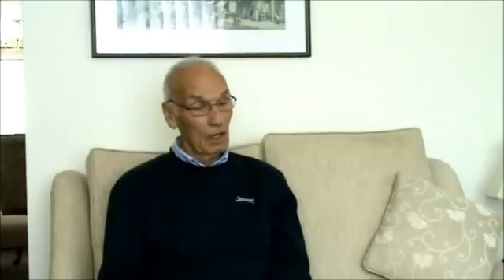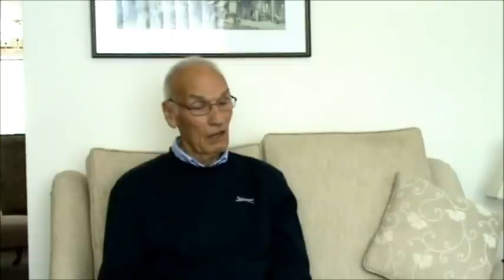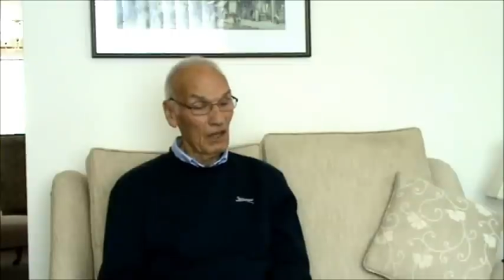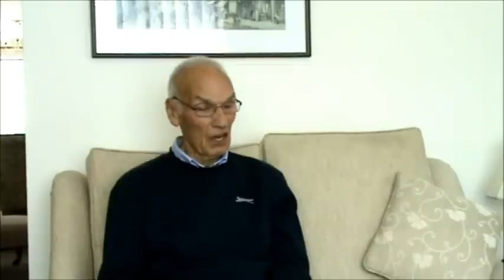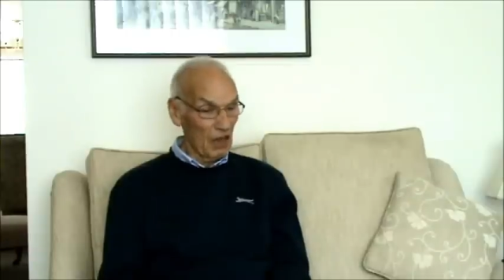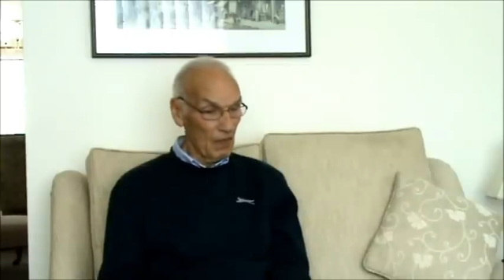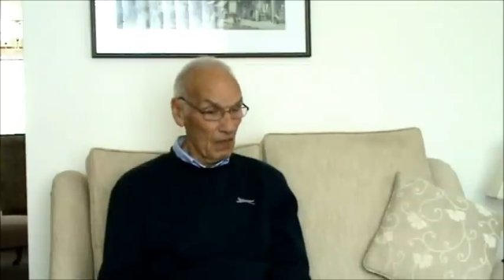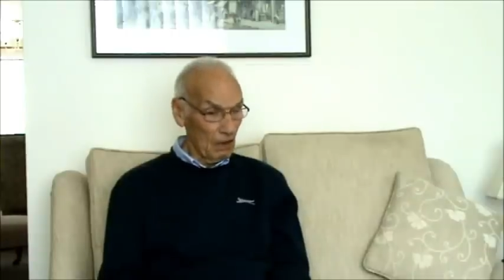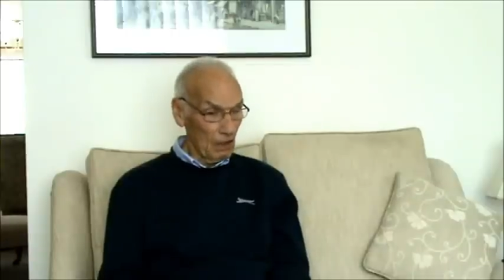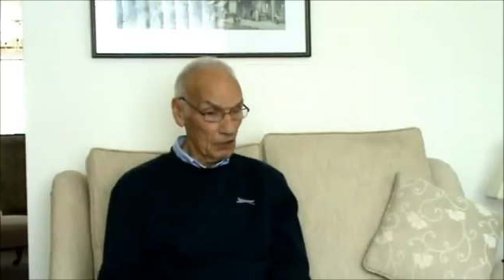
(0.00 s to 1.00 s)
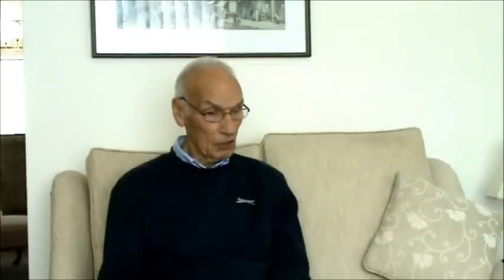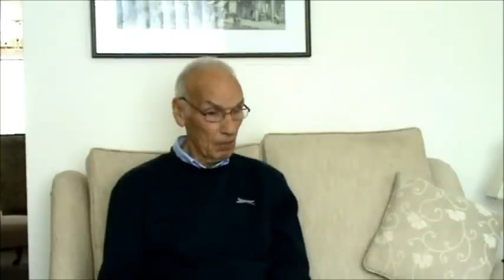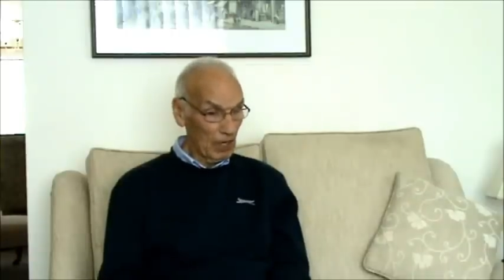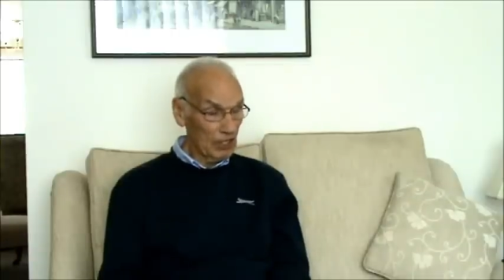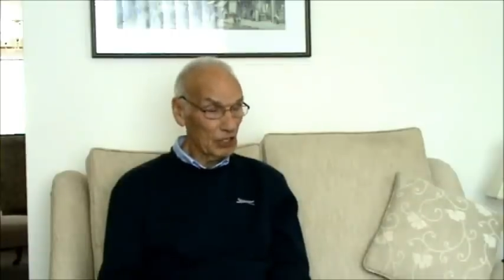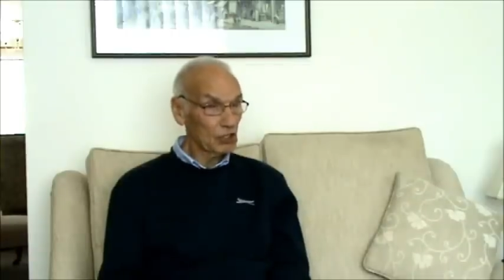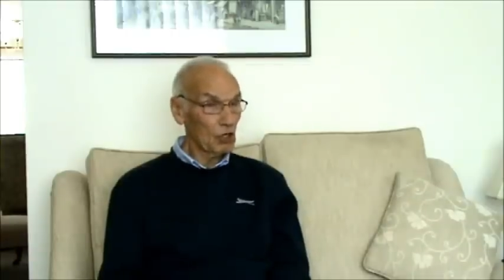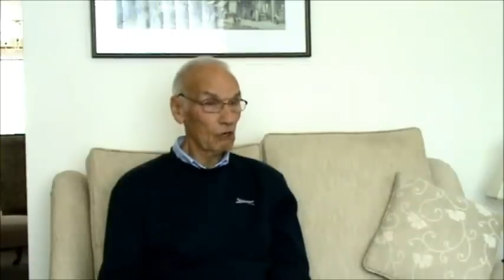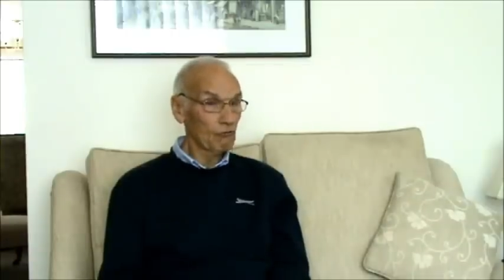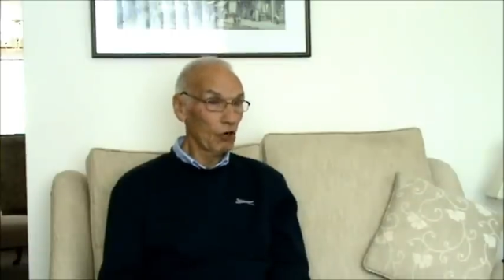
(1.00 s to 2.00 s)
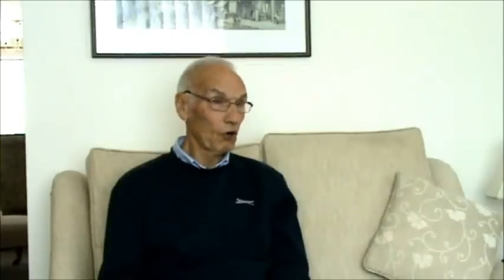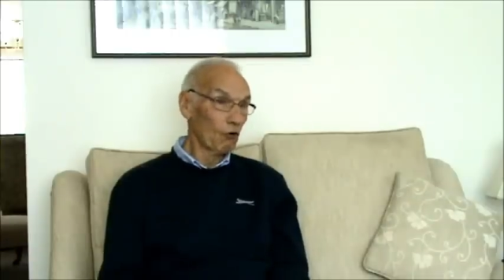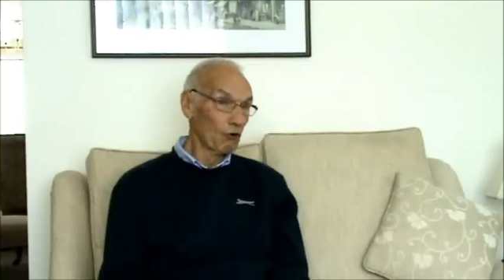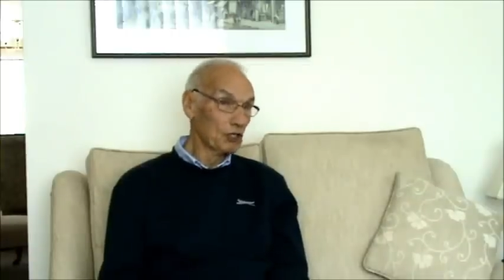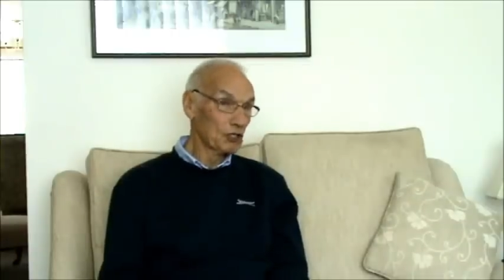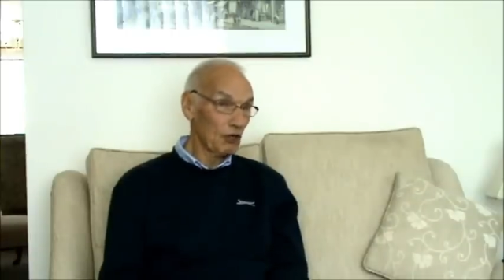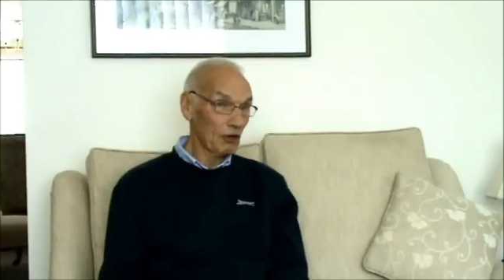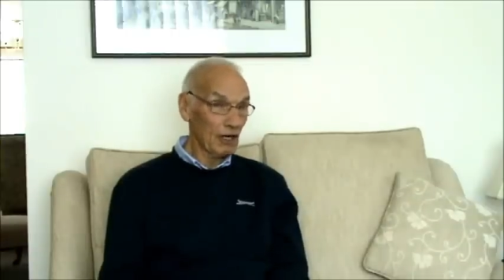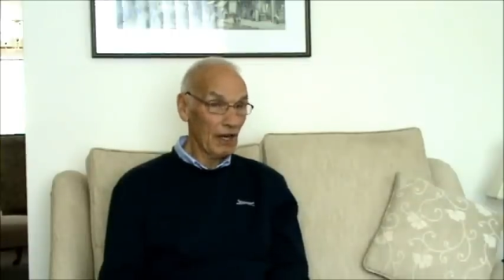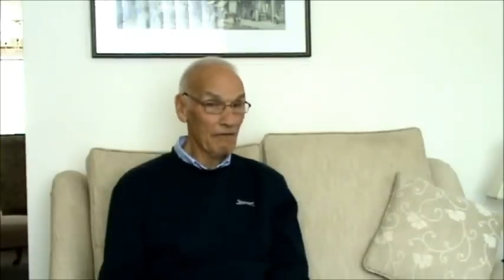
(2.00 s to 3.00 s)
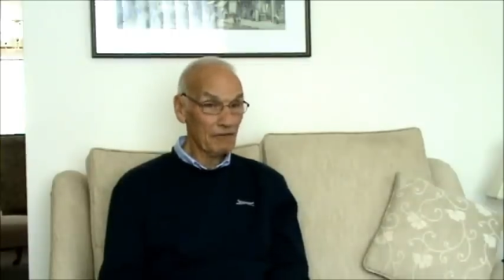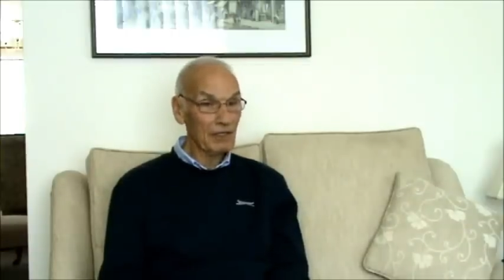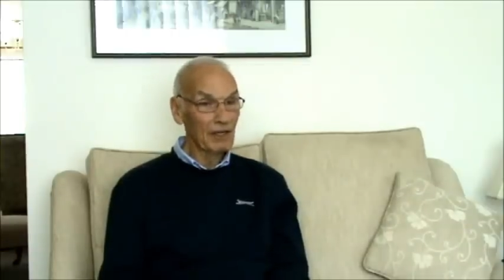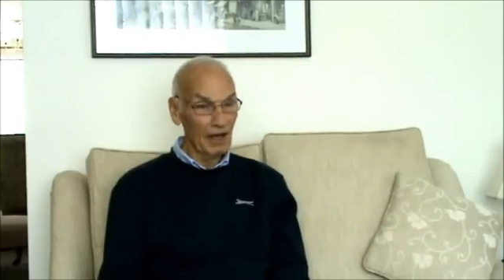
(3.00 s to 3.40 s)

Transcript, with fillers: And then I used to play inside right or inside left